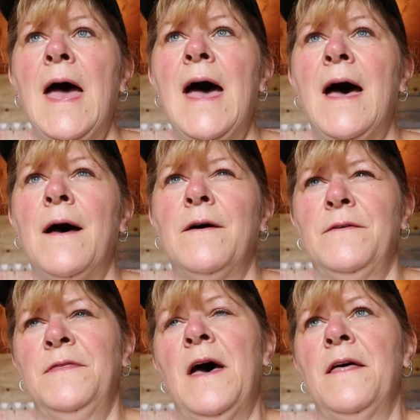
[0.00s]
at, uh,
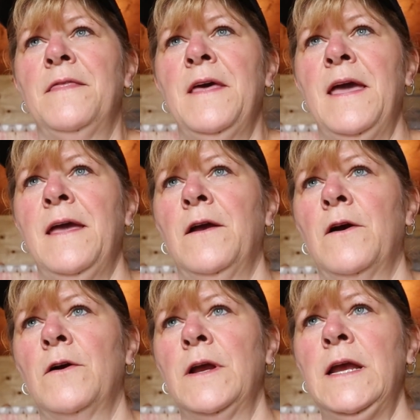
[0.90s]
that they
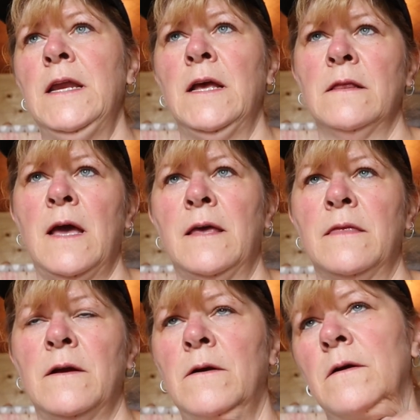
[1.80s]
are eating, like
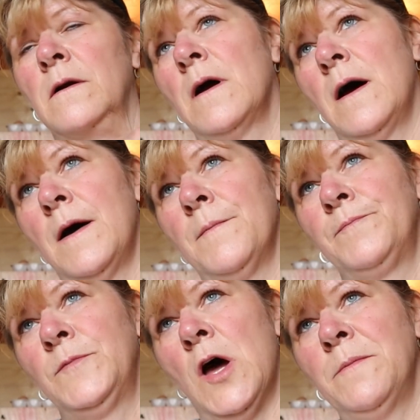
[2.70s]
their um,
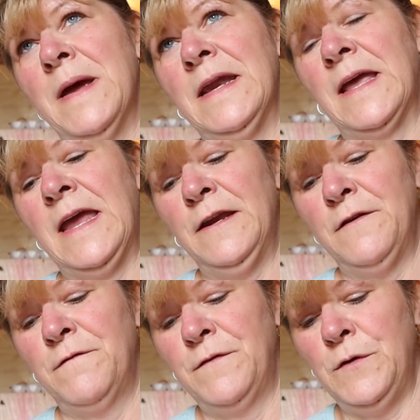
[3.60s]
non
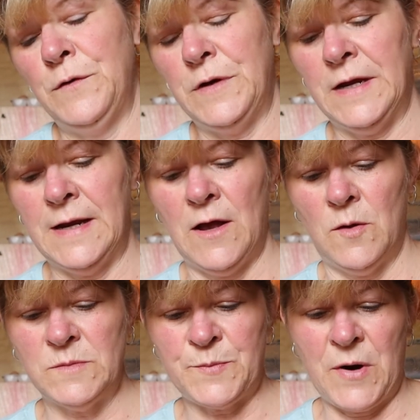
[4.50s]
medicated food. It
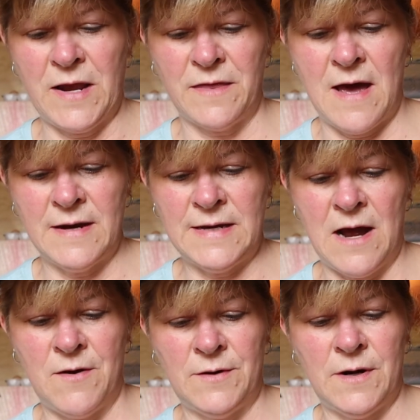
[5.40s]
helps break that
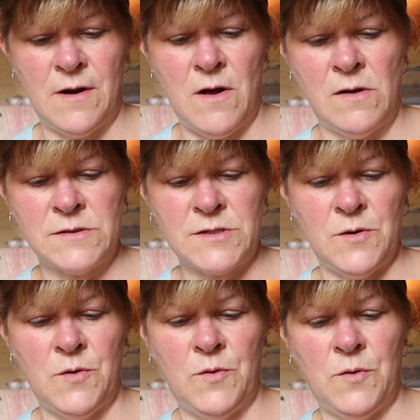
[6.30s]
down.
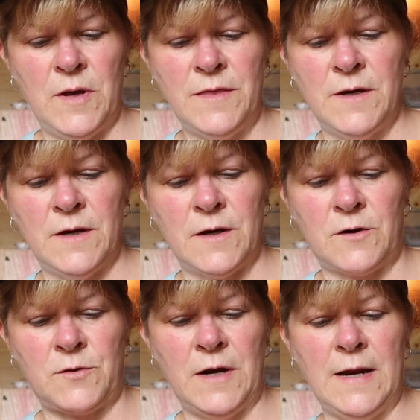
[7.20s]
Also,
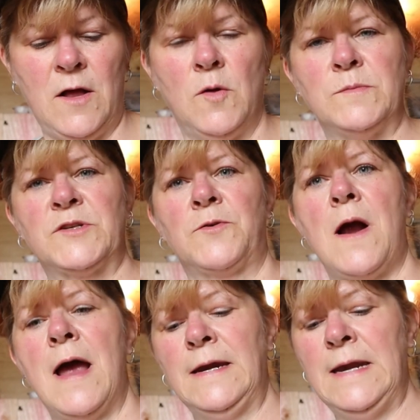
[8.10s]
the grit helps
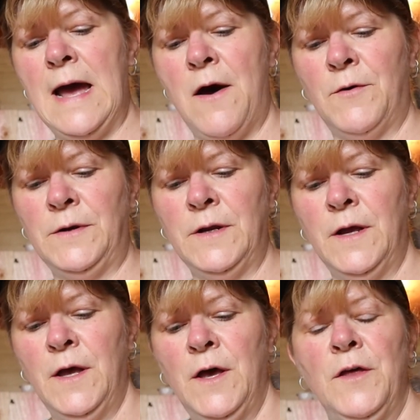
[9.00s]
grind down
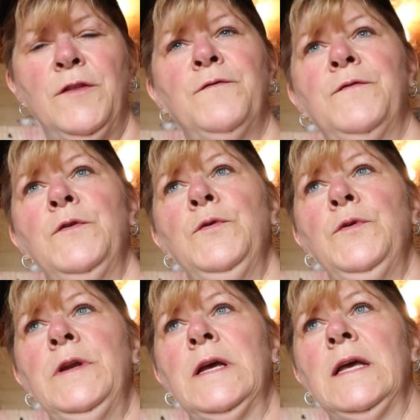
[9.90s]
the
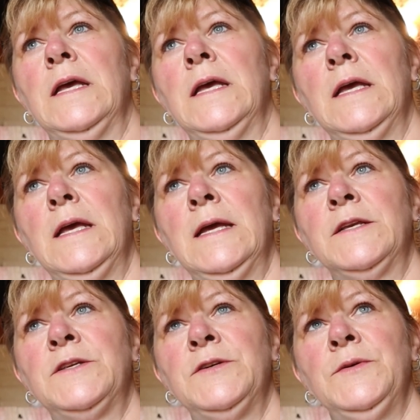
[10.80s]
food
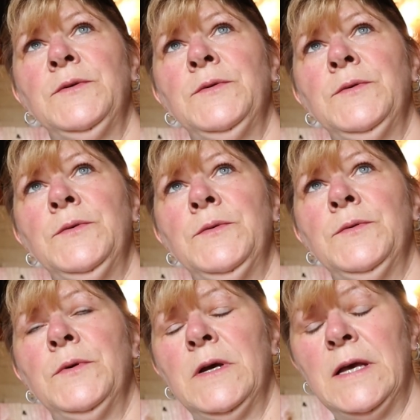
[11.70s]

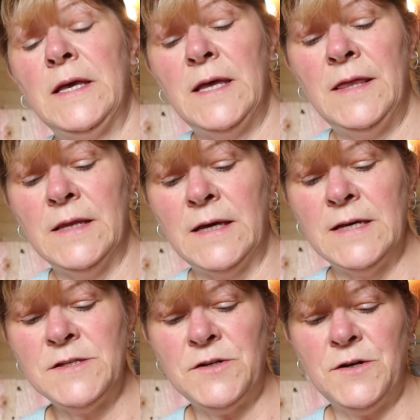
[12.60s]
into in the
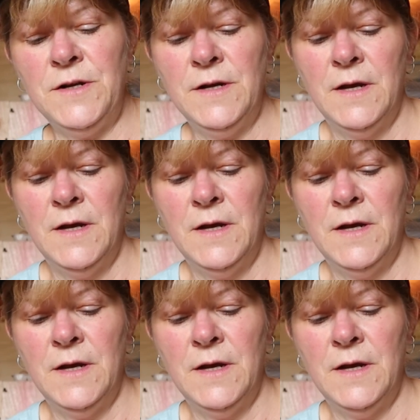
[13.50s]
gizzard